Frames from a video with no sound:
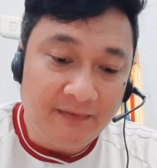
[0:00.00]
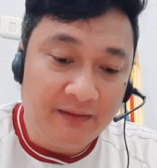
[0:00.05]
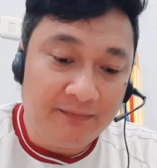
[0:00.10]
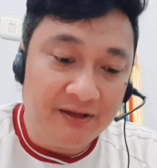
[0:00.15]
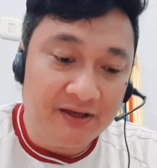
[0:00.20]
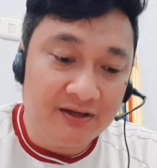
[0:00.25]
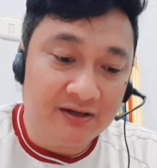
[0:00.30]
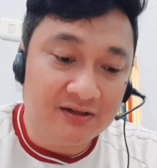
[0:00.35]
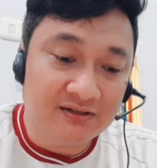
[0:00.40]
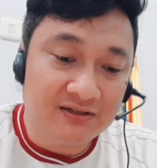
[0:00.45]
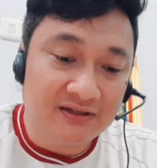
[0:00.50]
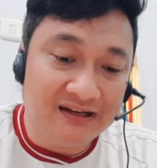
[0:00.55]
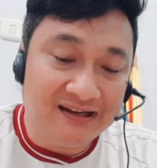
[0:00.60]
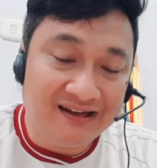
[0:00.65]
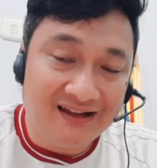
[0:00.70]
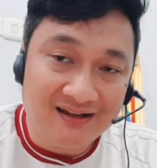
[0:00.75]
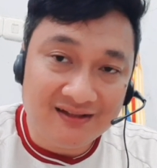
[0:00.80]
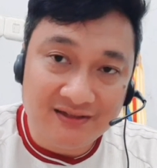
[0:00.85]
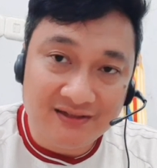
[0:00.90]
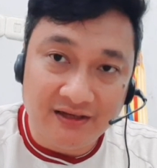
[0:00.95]
because
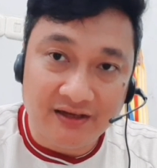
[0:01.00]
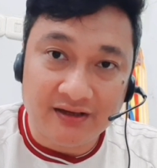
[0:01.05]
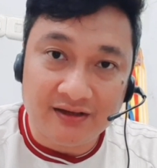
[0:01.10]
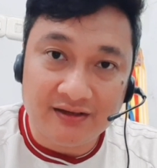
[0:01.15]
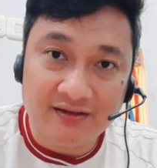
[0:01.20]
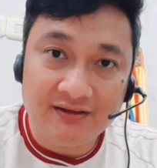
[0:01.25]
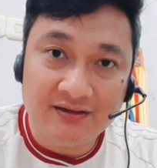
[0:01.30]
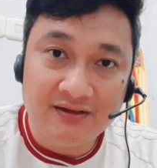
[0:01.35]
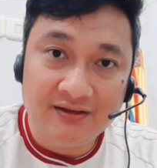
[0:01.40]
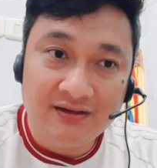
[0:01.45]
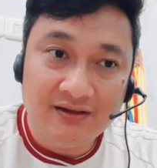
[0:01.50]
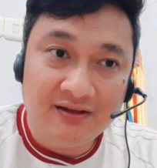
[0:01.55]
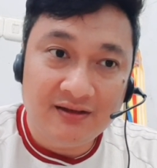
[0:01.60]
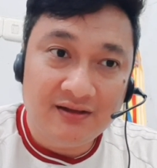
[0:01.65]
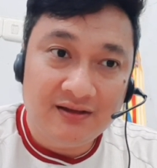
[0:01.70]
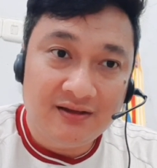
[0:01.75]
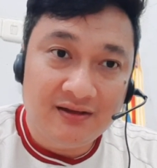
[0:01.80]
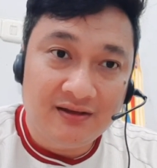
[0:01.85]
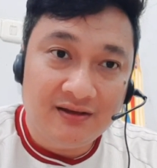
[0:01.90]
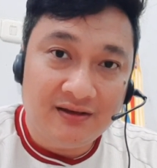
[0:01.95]
last year
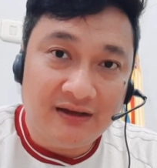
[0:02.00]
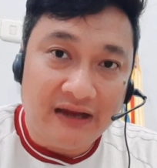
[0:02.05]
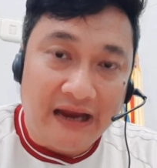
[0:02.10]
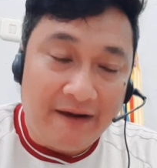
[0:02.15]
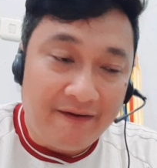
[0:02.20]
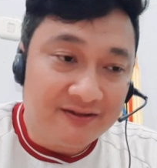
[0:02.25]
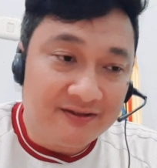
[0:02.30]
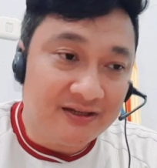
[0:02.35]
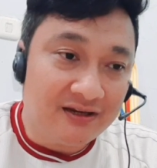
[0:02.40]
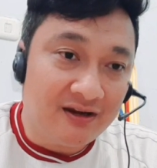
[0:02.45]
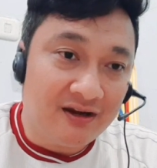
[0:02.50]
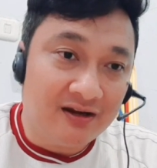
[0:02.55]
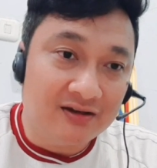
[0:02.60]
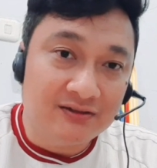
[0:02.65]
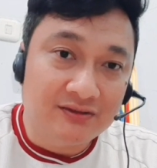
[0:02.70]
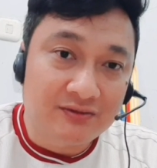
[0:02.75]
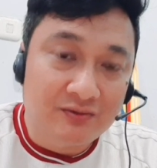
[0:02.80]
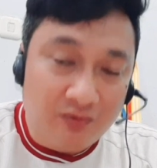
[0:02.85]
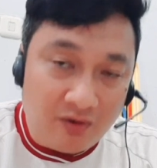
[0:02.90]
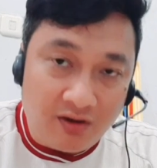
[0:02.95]
ERIK ten Hag
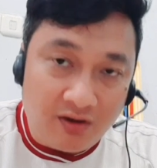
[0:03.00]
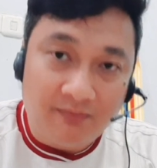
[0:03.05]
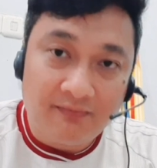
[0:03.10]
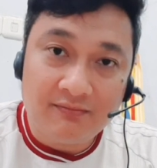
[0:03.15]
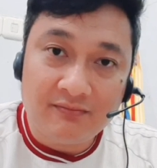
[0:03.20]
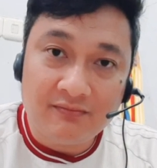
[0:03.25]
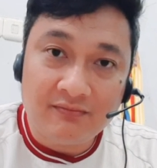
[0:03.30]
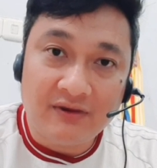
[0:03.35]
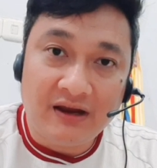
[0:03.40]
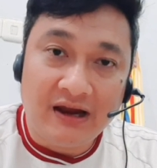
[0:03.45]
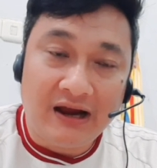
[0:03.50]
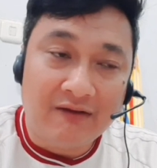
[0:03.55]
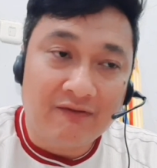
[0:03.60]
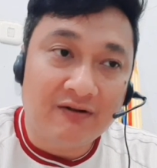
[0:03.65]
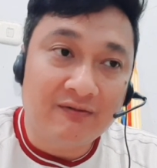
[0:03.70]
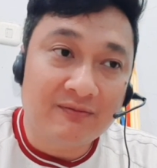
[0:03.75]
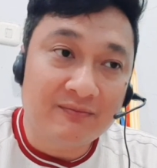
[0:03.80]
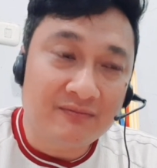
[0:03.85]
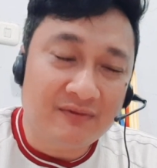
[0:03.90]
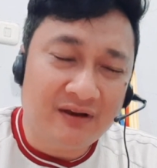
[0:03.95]
dropped
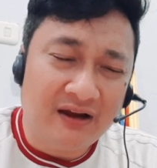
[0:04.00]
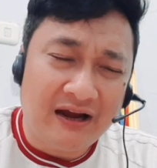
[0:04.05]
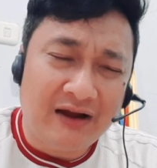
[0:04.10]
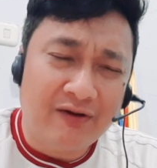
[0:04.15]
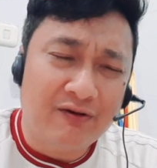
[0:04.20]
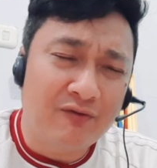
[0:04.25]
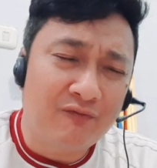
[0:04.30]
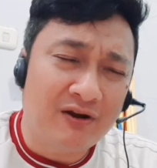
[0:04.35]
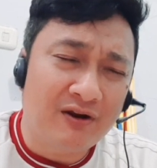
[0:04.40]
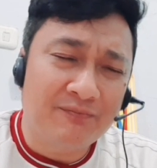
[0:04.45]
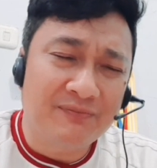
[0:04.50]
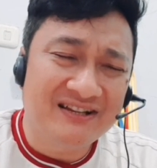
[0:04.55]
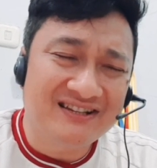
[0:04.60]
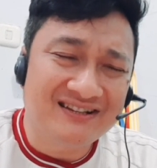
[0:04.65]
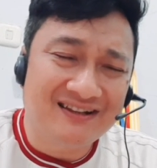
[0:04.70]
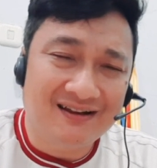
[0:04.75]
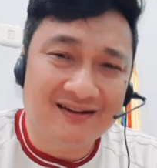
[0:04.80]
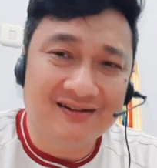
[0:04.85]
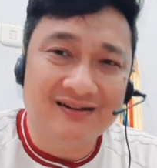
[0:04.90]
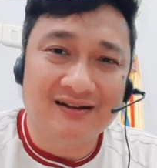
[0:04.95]
Aaron
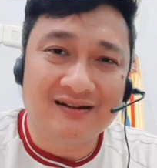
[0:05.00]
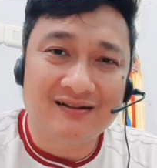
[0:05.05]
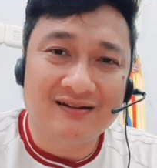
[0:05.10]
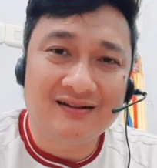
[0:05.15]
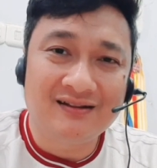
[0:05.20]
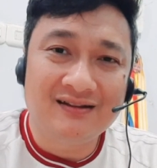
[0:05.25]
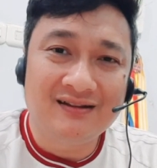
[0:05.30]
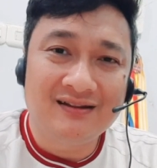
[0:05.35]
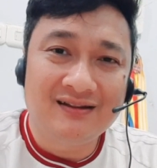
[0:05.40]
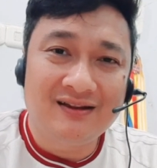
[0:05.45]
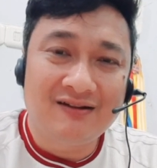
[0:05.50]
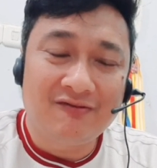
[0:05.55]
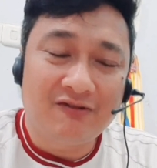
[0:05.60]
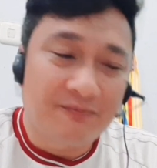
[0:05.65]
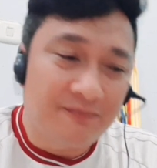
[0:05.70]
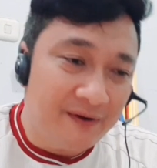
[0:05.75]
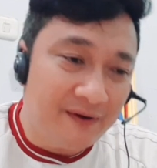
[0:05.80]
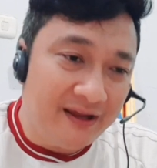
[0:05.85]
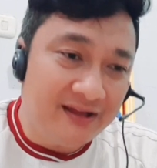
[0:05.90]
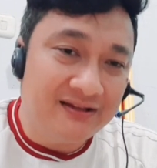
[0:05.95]
Wan-Bissaka,
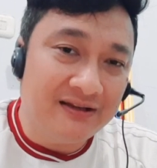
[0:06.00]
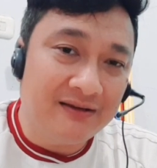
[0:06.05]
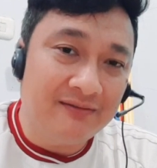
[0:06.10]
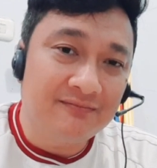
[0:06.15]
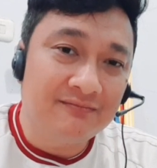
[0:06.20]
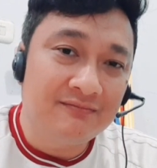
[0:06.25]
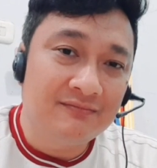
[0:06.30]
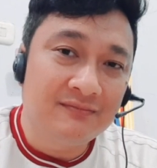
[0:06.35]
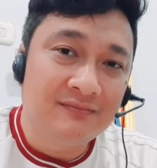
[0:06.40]
replaced him